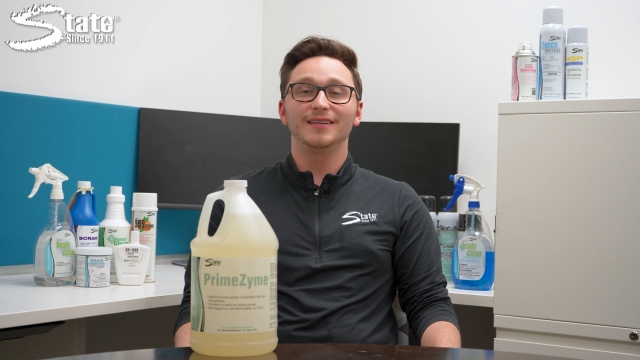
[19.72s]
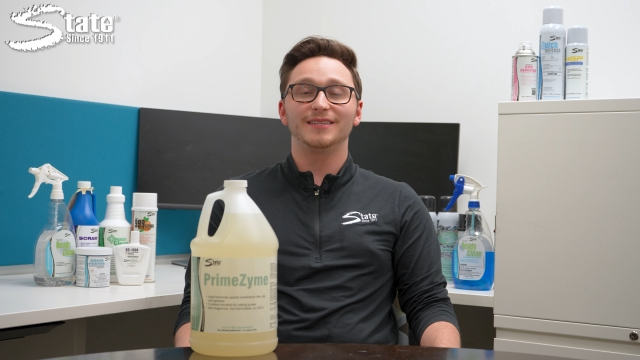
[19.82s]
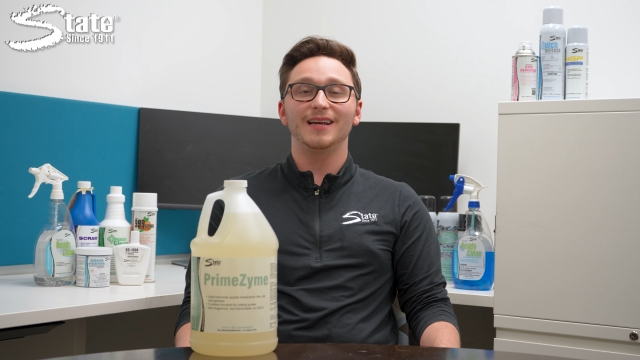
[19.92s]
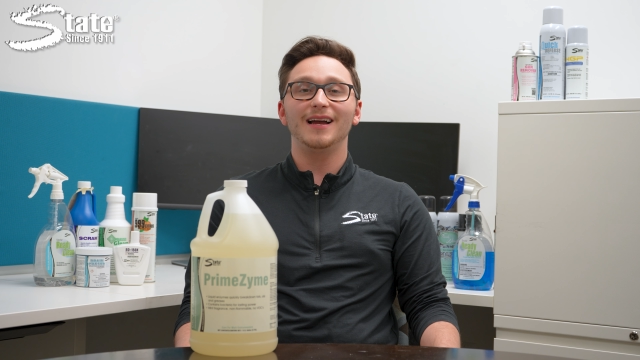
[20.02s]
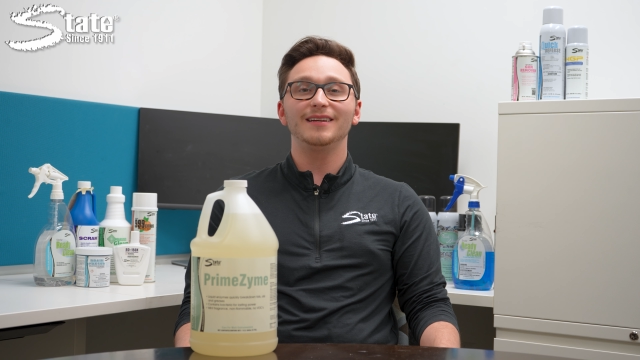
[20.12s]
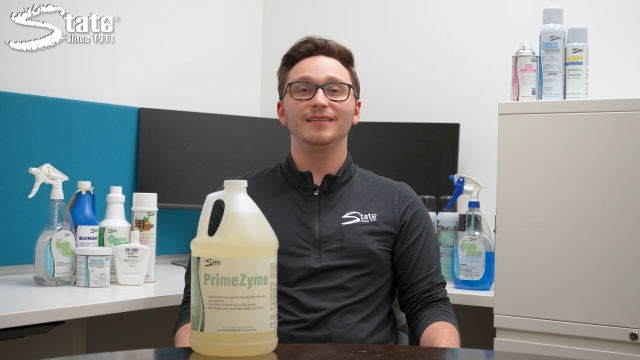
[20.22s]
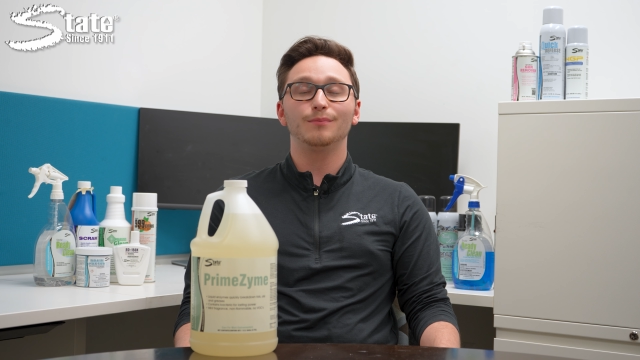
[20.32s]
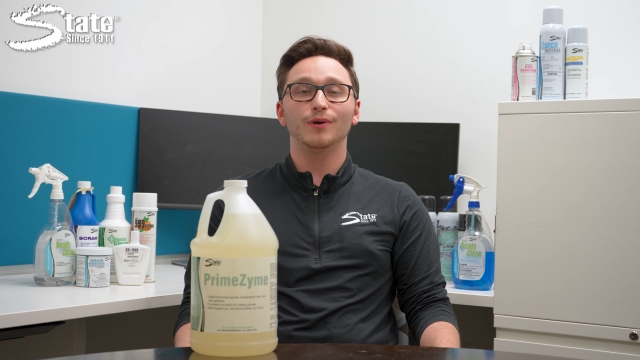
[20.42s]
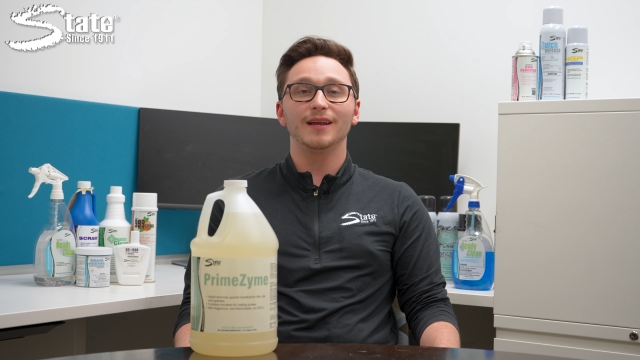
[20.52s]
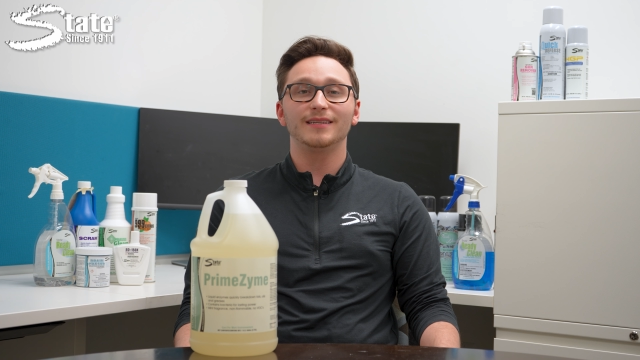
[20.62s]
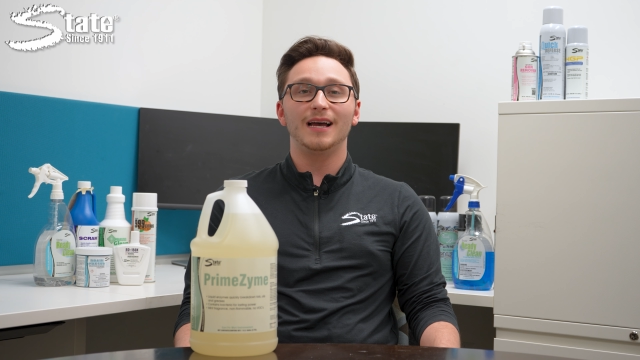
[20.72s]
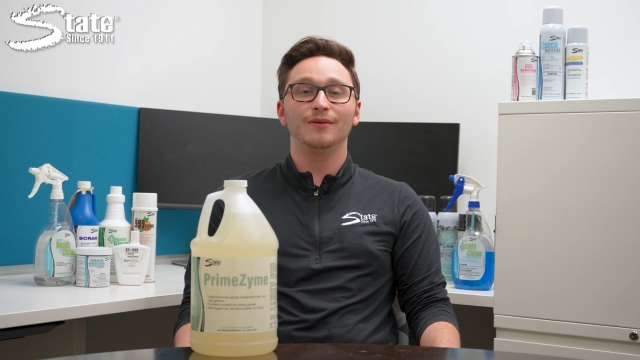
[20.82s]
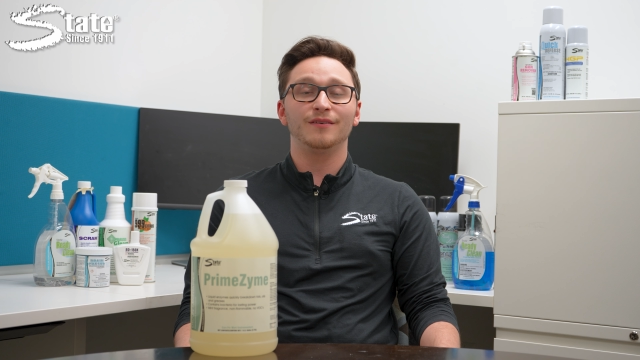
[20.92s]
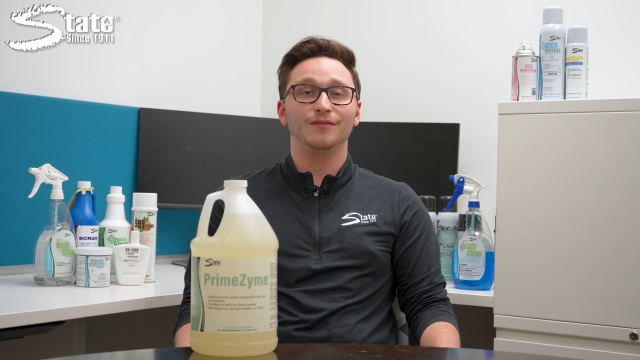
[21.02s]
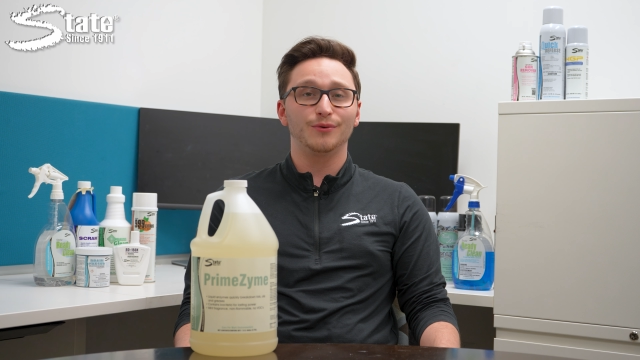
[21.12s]
designed to break
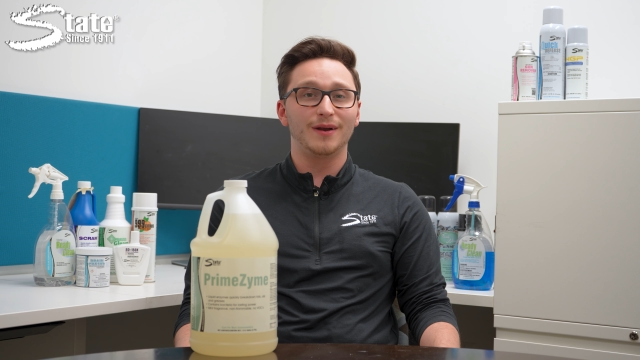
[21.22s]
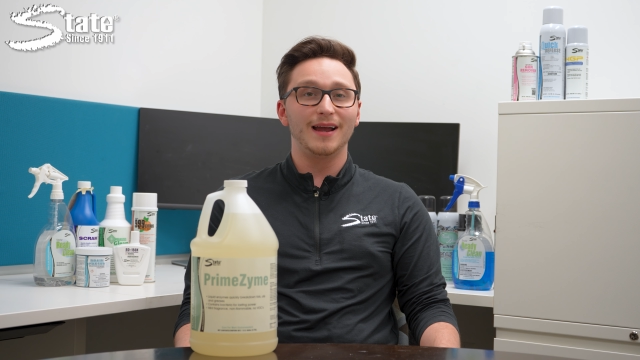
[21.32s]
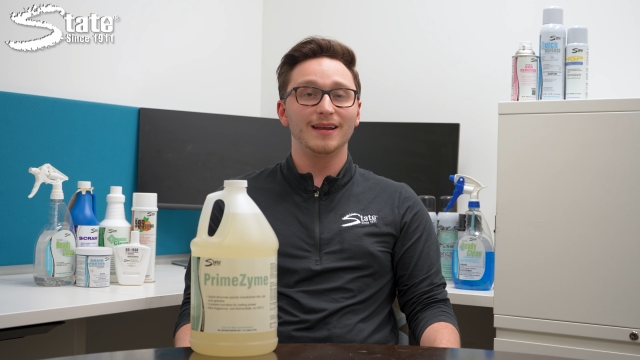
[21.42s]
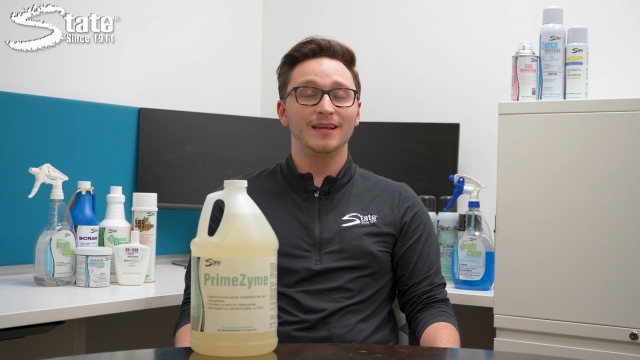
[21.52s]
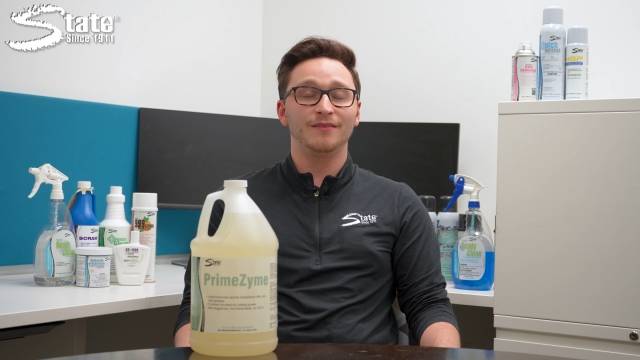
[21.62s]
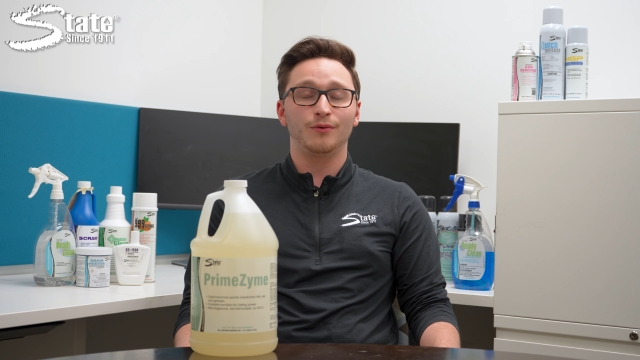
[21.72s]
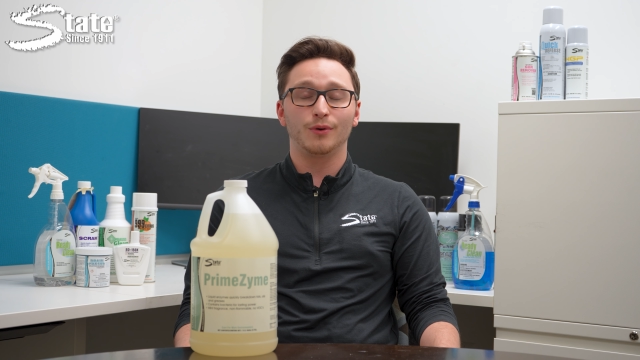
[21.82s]
down a variety of